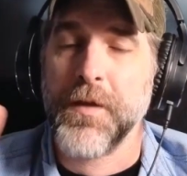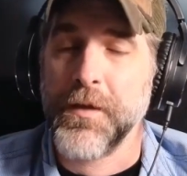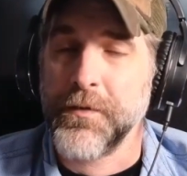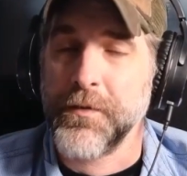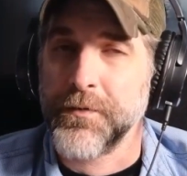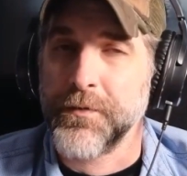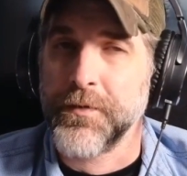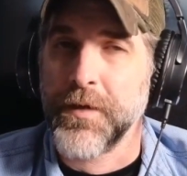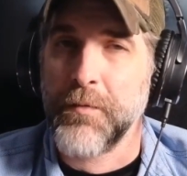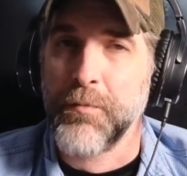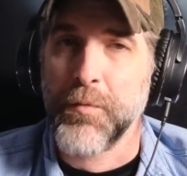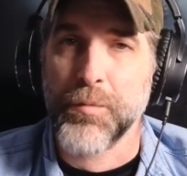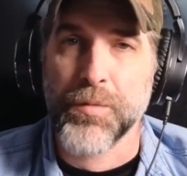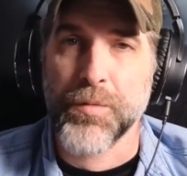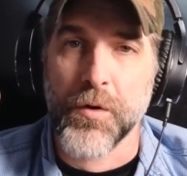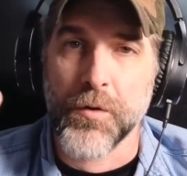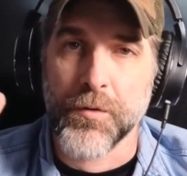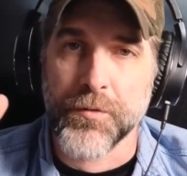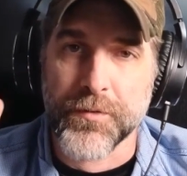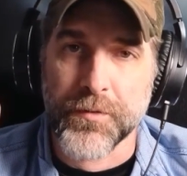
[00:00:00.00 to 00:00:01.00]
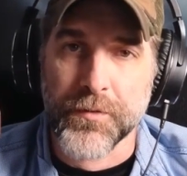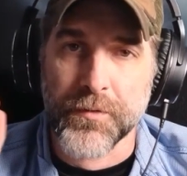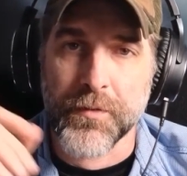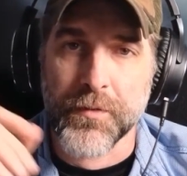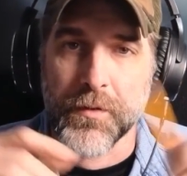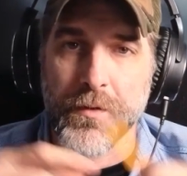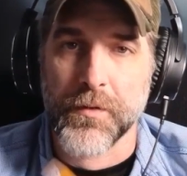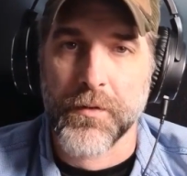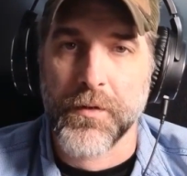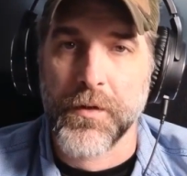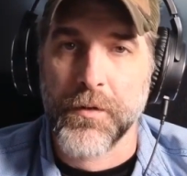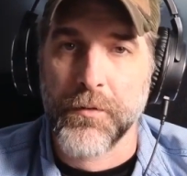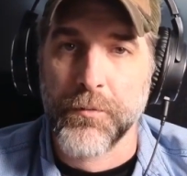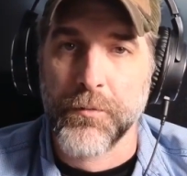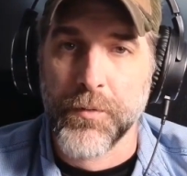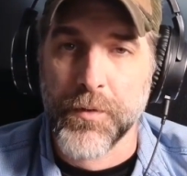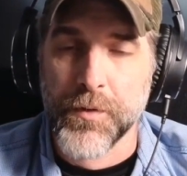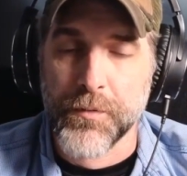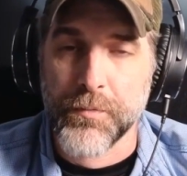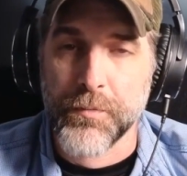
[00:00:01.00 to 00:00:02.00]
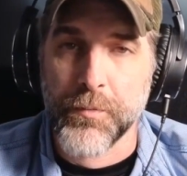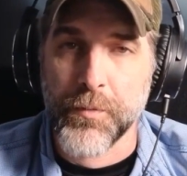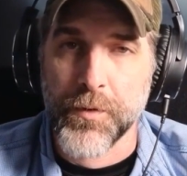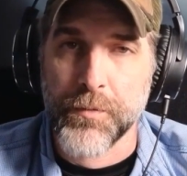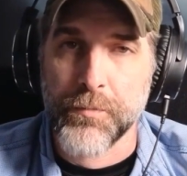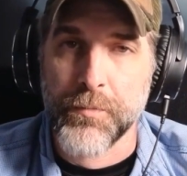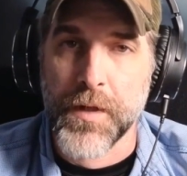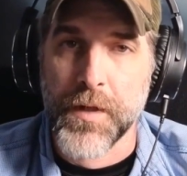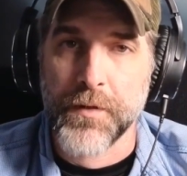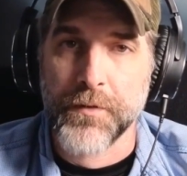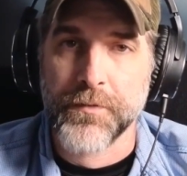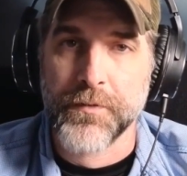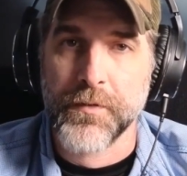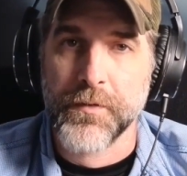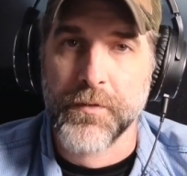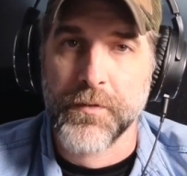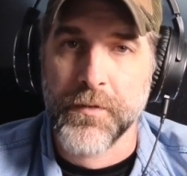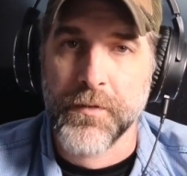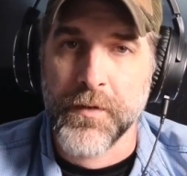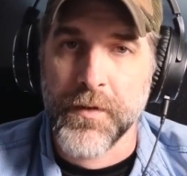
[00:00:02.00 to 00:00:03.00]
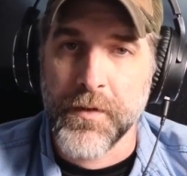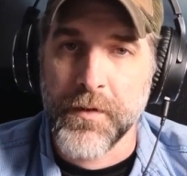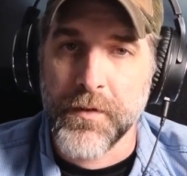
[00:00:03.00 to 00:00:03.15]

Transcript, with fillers: the same approach, you know, with medicine